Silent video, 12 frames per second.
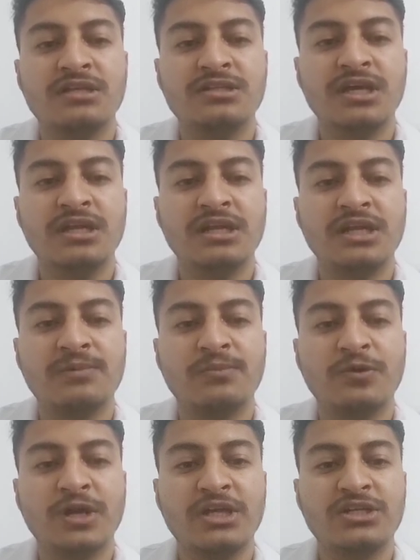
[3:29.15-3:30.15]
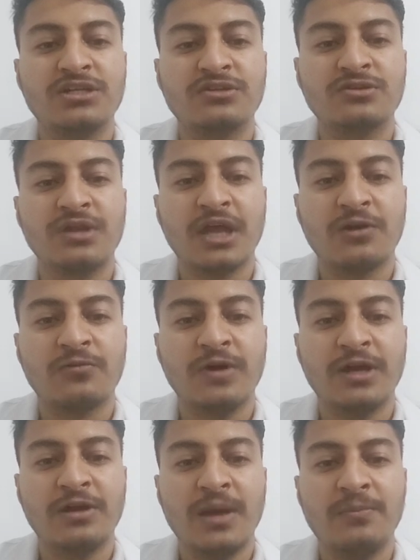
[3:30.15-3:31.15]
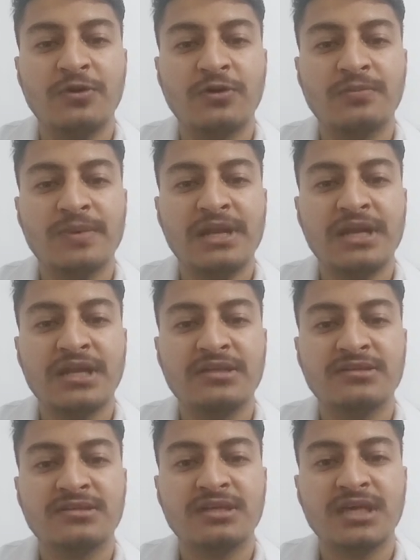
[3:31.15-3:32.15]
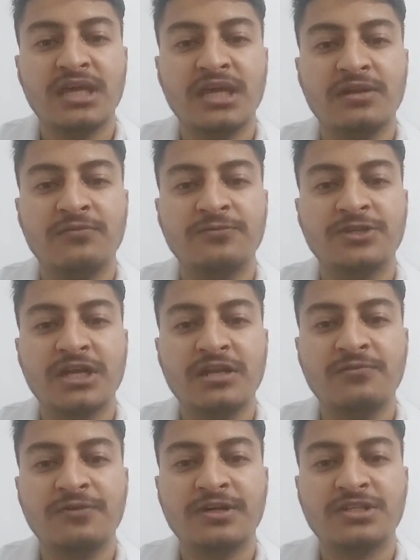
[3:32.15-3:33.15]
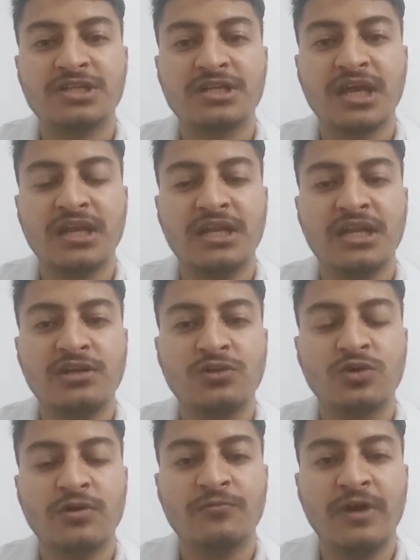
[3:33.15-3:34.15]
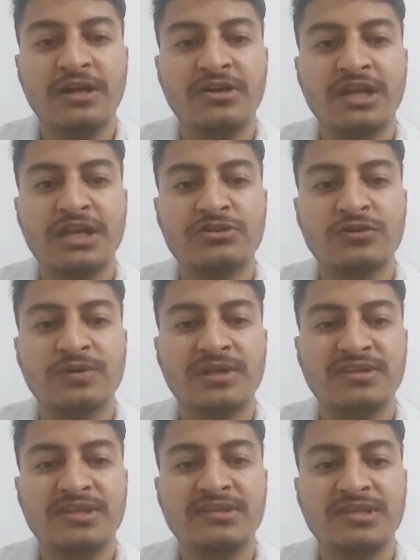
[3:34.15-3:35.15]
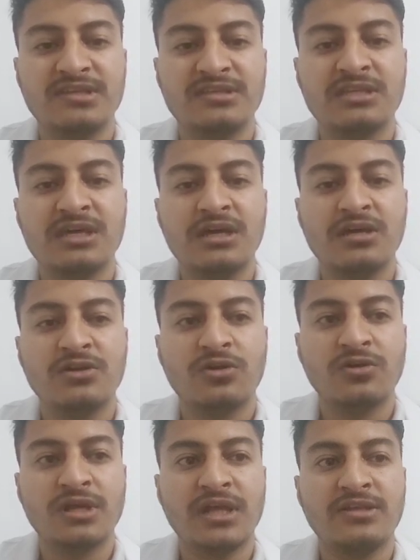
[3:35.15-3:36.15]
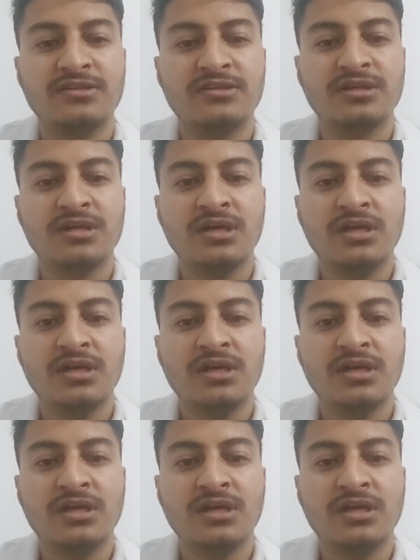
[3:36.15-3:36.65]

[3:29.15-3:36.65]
Genetic mutations or acquired abnormalities in channel function can lead to a wide range of diseases known as